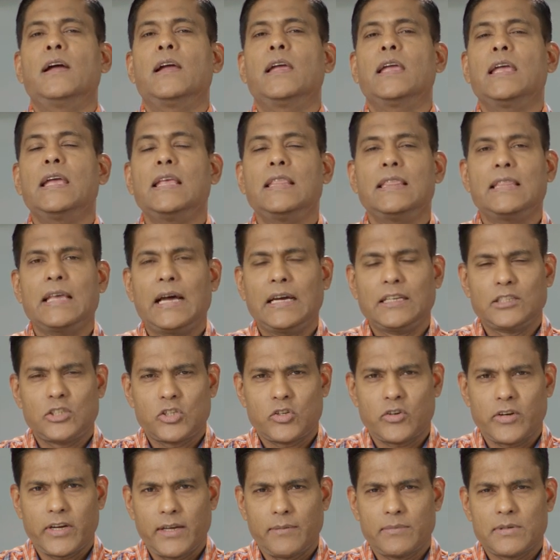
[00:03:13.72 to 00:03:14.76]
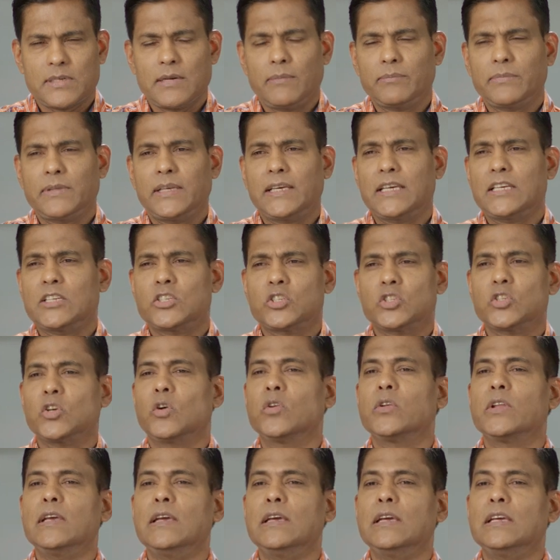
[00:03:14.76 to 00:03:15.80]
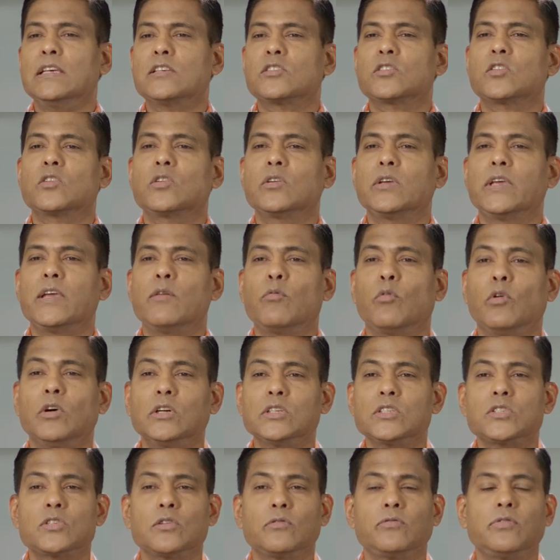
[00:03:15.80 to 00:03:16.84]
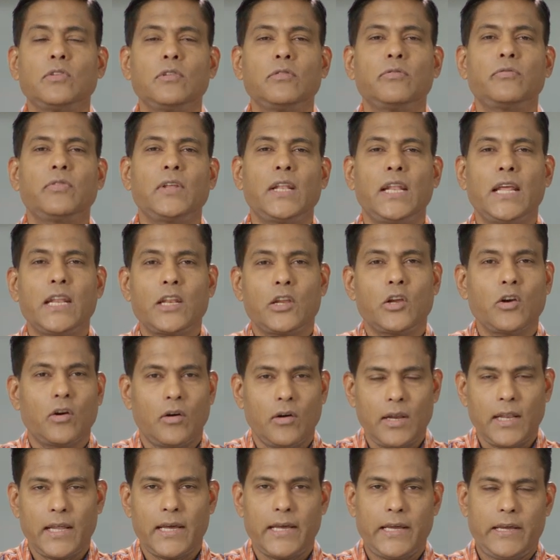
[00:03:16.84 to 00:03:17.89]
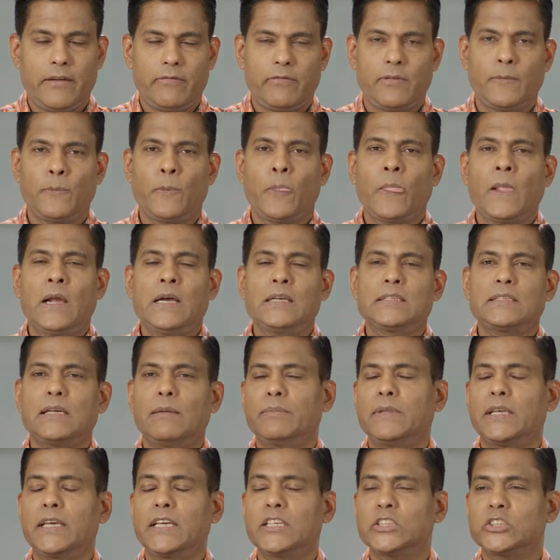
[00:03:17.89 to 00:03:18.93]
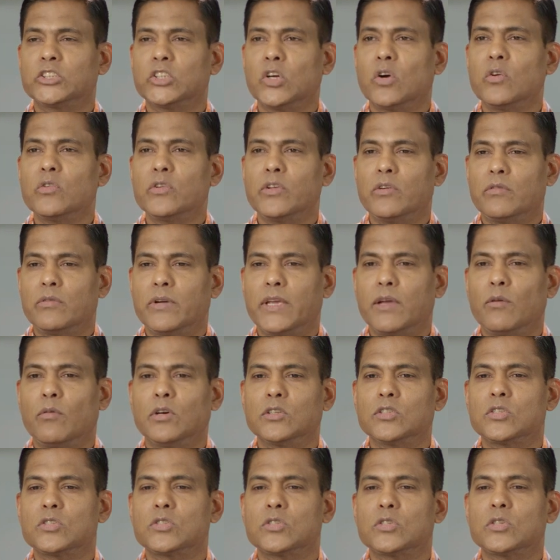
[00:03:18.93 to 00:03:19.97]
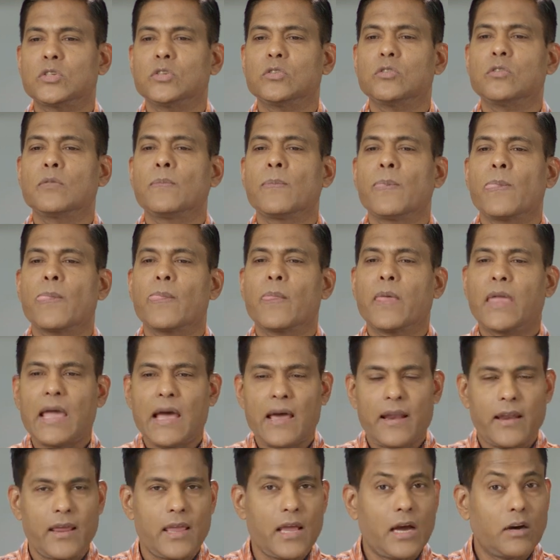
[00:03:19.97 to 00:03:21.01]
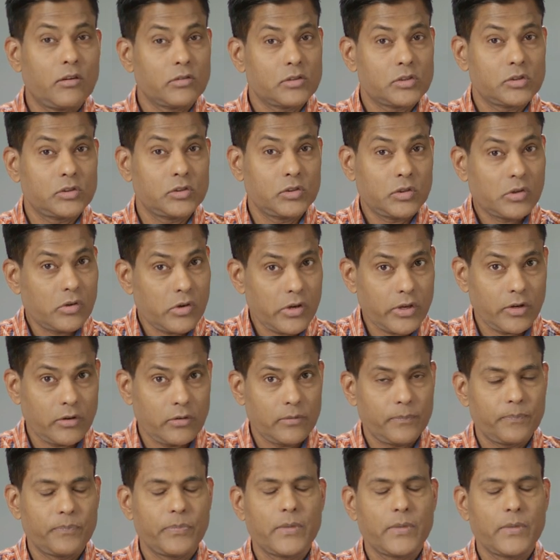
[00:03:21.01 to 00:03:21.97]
in that dream, something He's shown you is He wants to fulfill in your life, something He's shown you He wants to carry out through you,